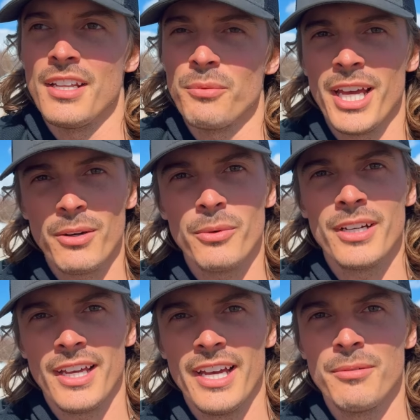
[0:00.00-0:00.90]
We had
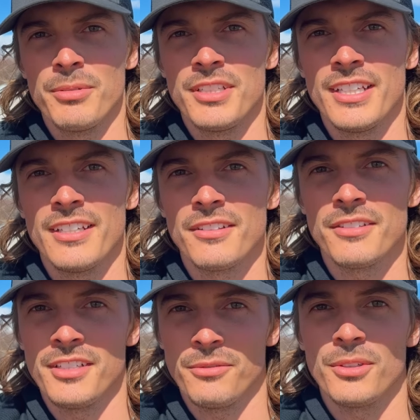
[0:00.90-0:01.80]
one guy in particular
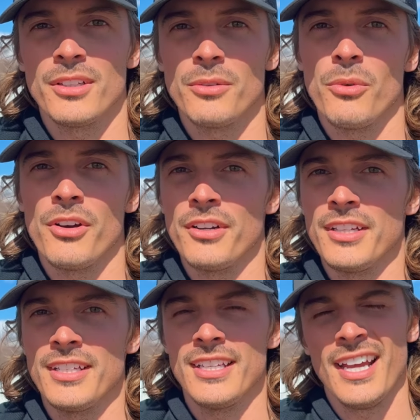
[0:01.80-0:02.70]
that really wanted
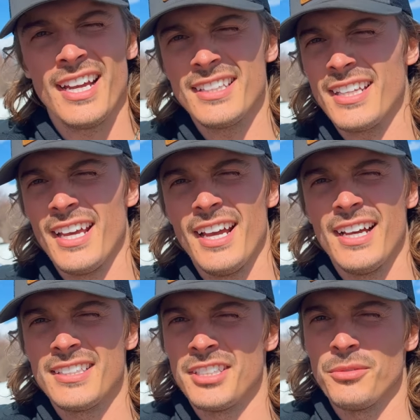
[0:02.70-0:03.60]
it. He had the
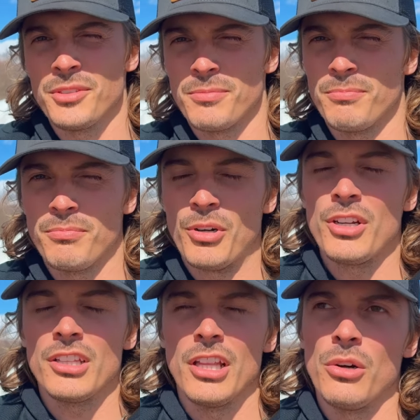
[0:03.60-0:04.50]
cash, he was
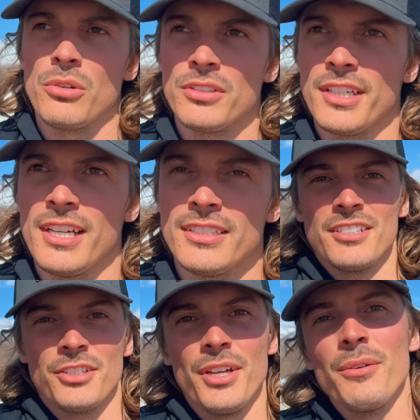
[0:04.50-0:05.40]
pretty local to us.
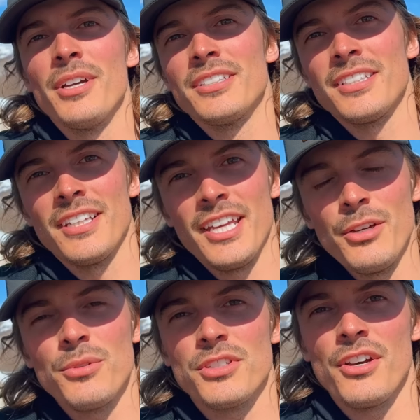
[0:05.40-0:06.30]
So anyways, he
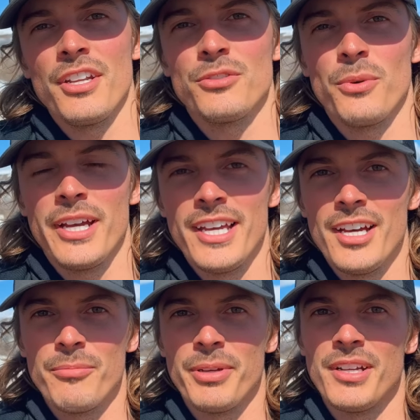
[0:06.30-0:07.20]
was on his way
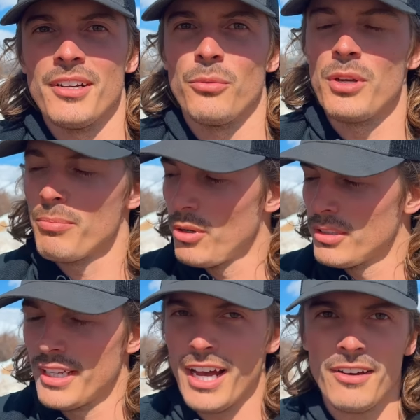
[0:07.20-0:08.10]
up here. We pulled
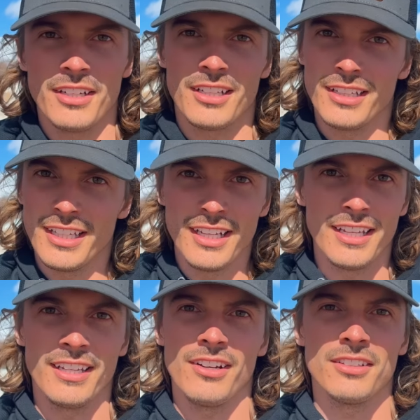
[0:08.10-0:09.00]
it out to clean it,
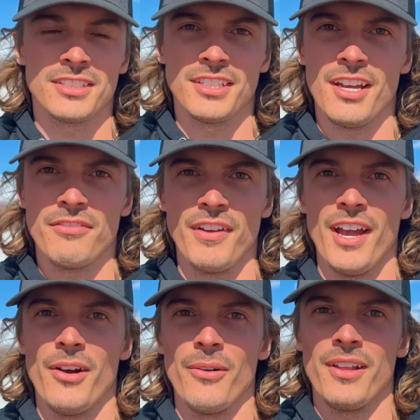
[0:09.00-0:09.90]
get all the stuff
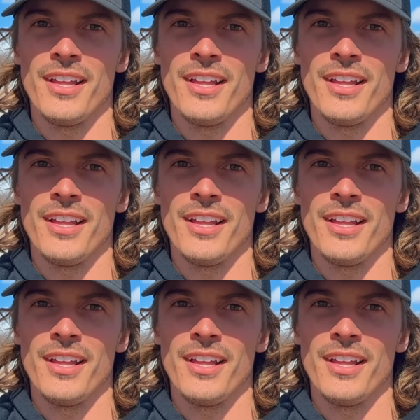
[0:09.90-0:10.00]
out.